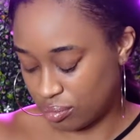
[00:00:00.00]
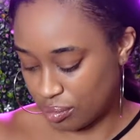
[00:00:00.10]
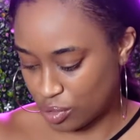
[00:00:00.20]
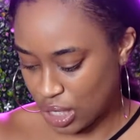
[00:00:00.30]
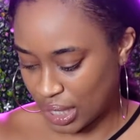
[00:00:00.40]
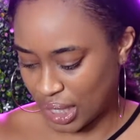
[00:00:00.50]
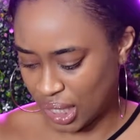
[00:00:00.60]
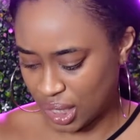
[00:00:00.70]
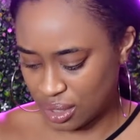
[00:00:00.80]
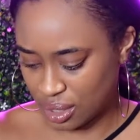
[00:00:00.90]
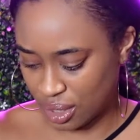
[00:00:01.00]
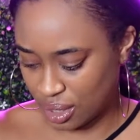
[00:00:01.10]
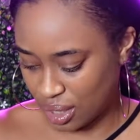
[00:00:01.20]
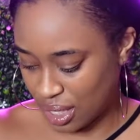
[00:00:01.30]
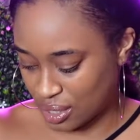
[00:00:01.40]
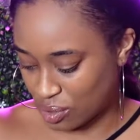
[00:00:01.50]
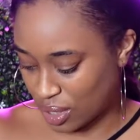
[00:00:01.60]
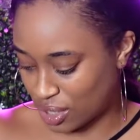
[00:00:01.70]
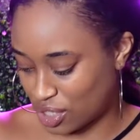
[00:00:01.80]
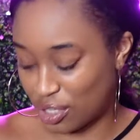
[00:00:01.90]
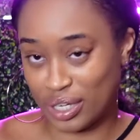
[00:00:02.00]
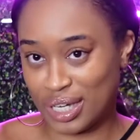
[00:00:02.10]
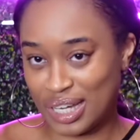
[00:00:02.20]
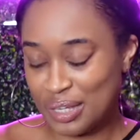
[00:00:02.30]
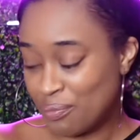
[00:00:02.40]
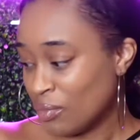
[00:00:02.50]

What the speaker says: I'm trying to get it together, y'all, so I can show y'all.